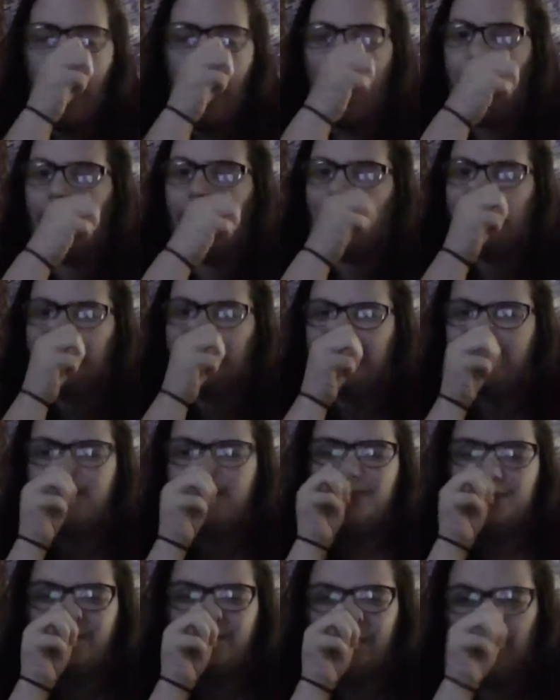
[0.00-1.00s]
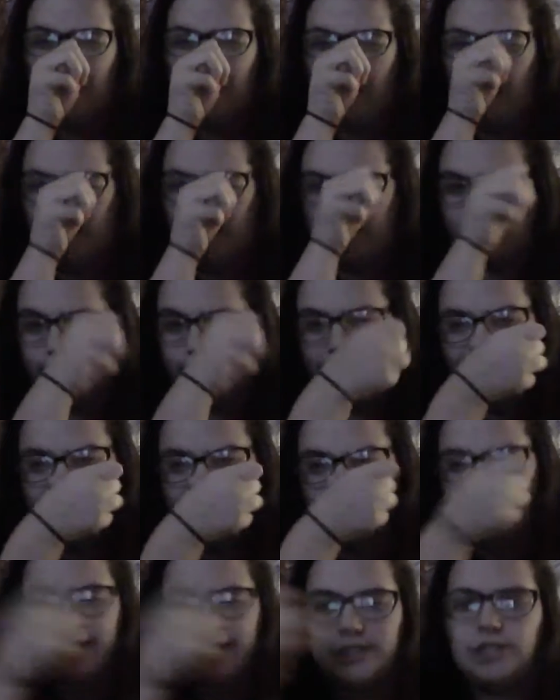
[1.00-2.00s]
And gosh, my
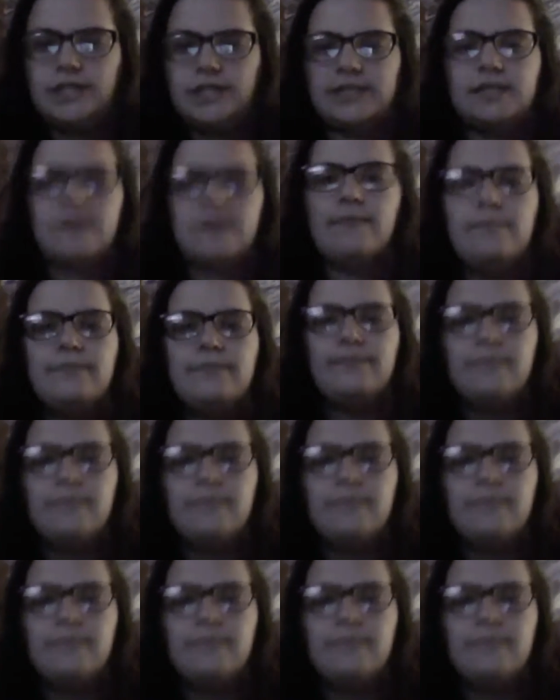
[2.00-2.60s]
nose itches.